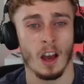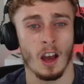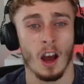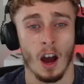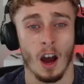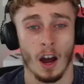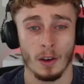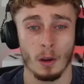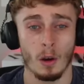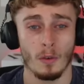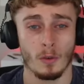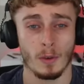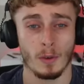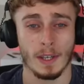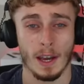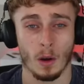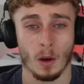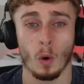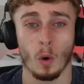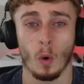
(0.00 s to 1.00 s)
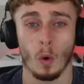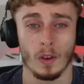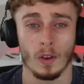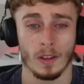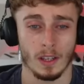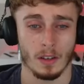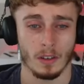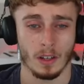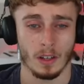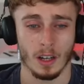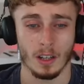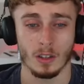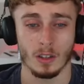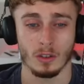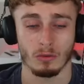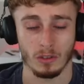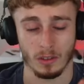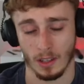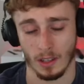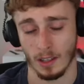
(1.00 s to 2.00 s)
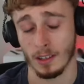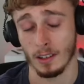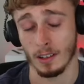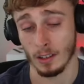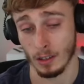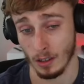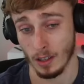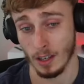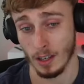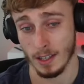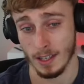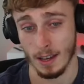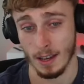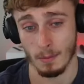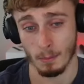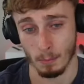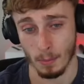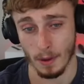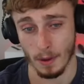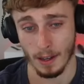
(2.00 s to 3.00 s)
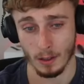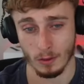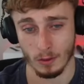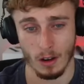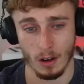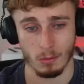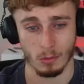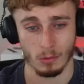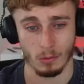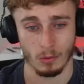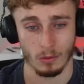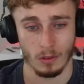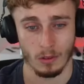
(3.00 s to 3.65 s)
I know if you get caught in the other country, then you're going to get in big trouble.